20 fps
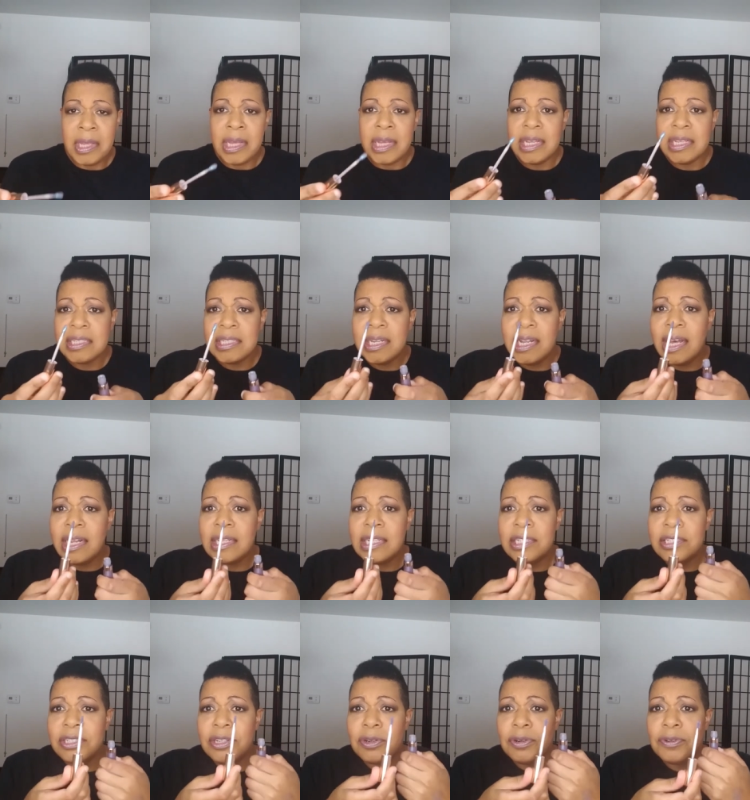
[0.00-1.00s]
It's not a
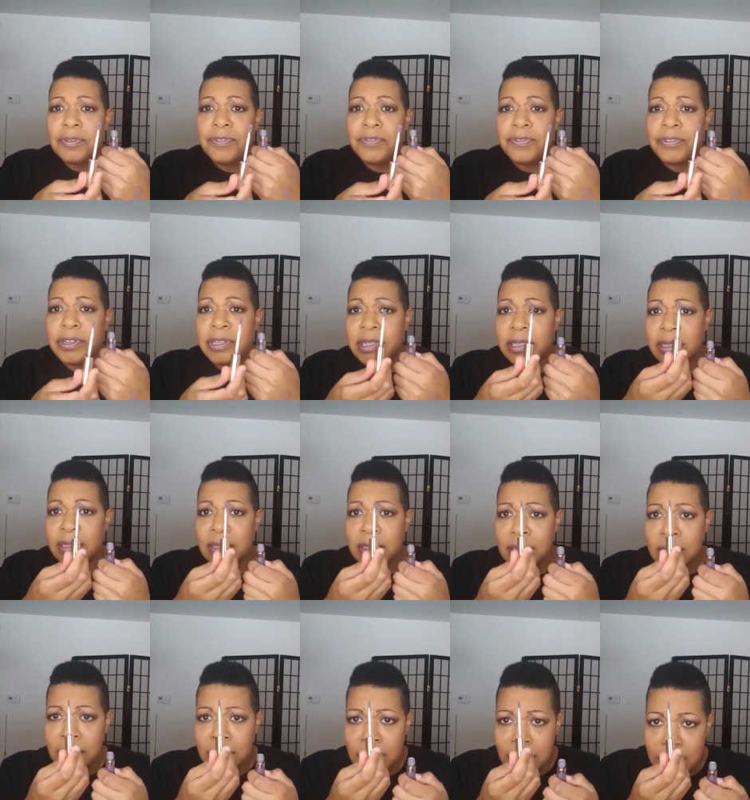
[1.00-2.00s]
doe foot.
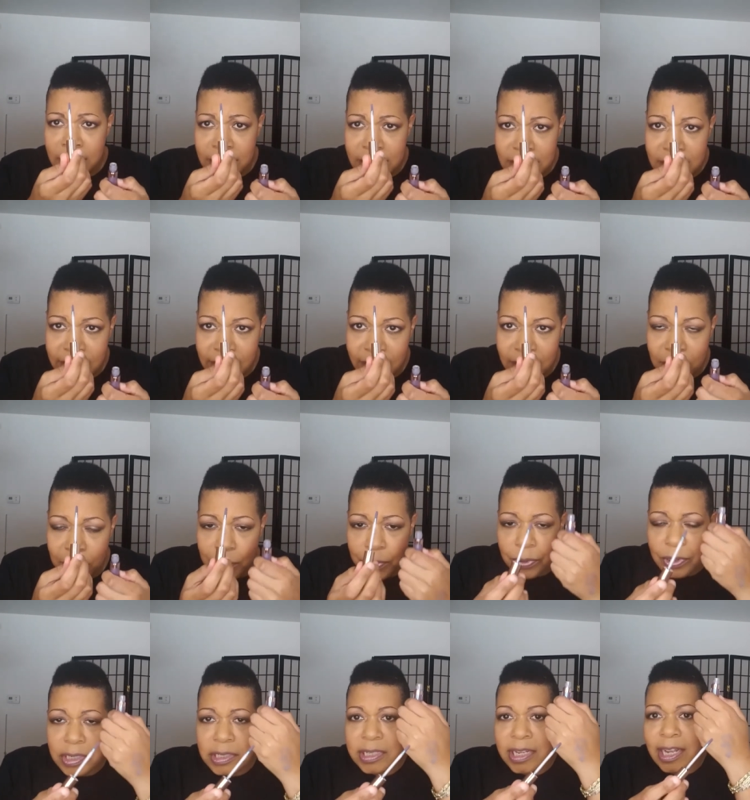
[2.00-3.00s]
It's not a
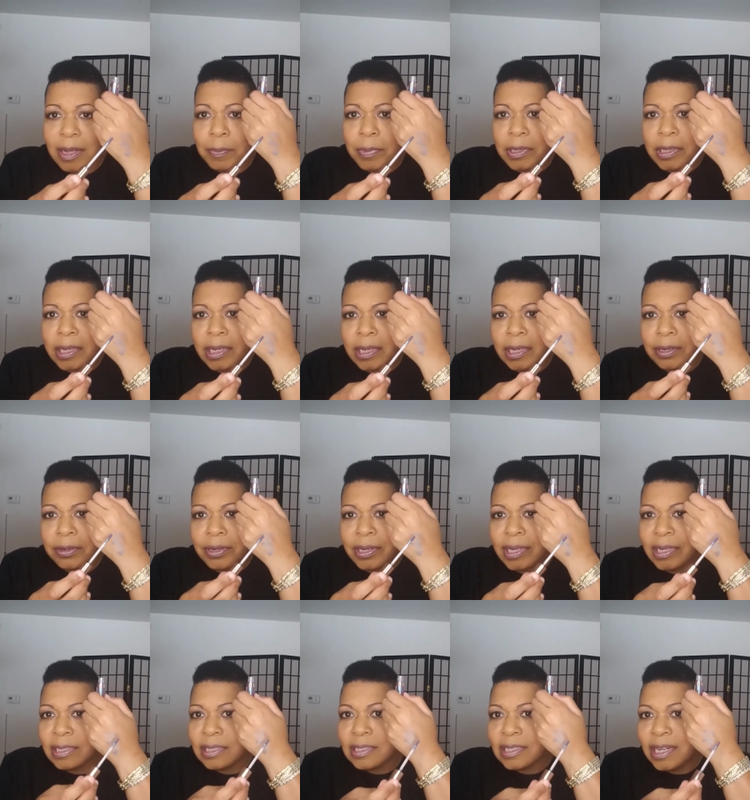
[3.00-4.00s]
brush applicator.
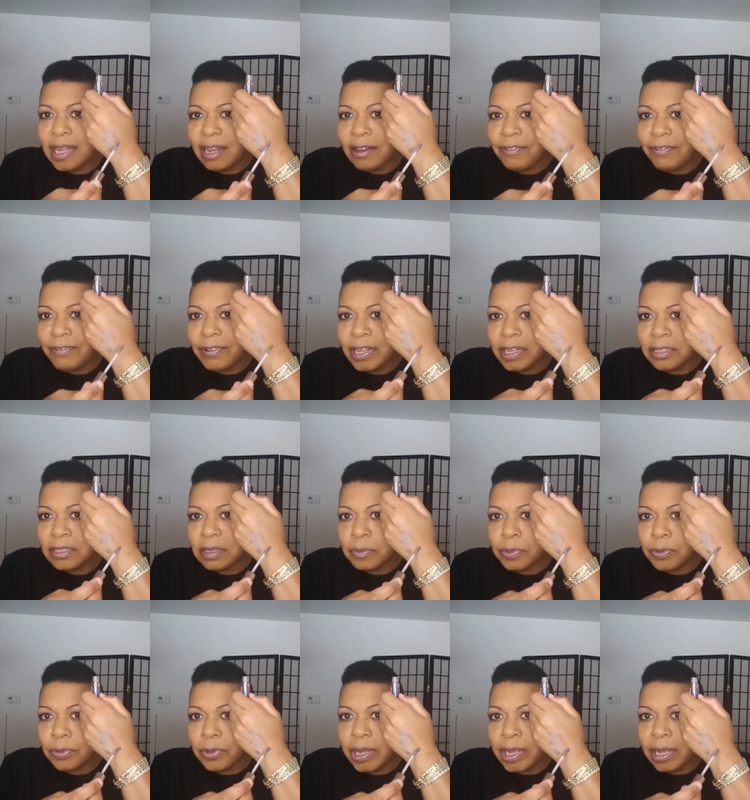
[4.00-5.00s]
It is not
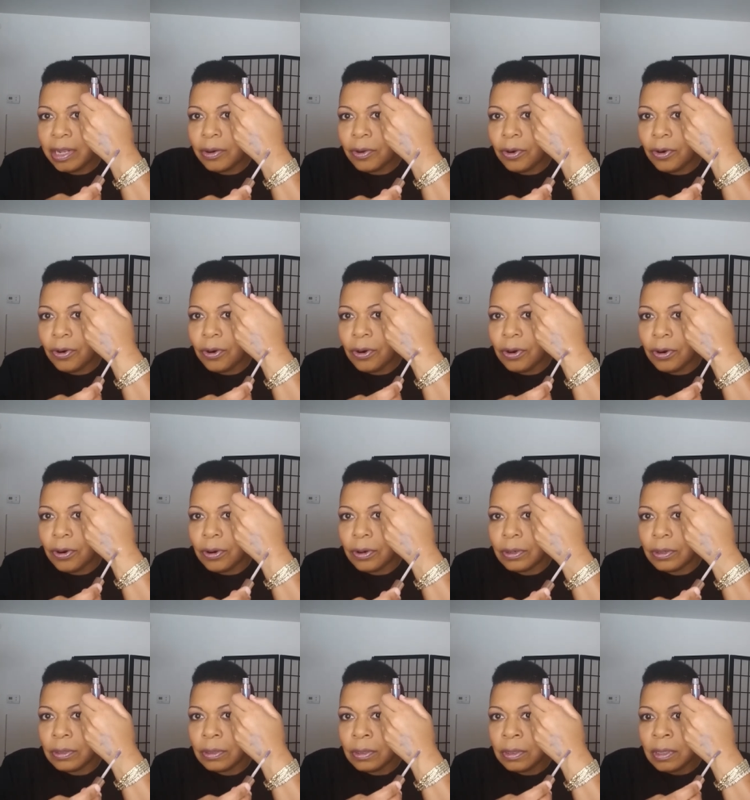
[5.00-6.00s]
flexible at all.